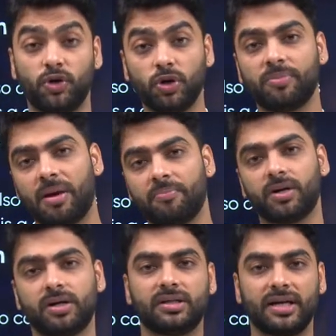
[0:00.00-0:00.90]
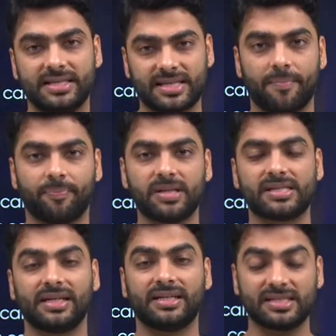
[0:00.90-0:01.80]
to remember the
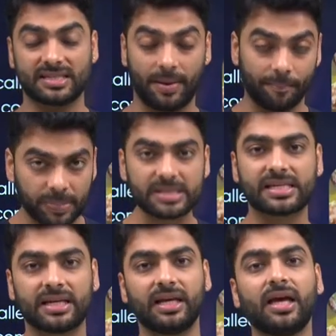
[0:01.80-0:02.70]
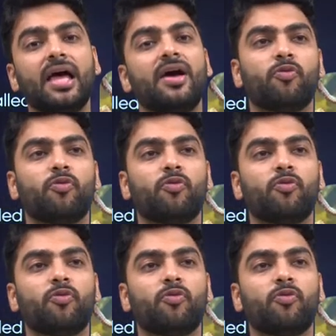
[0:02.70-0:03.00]
examples. It is compulsory.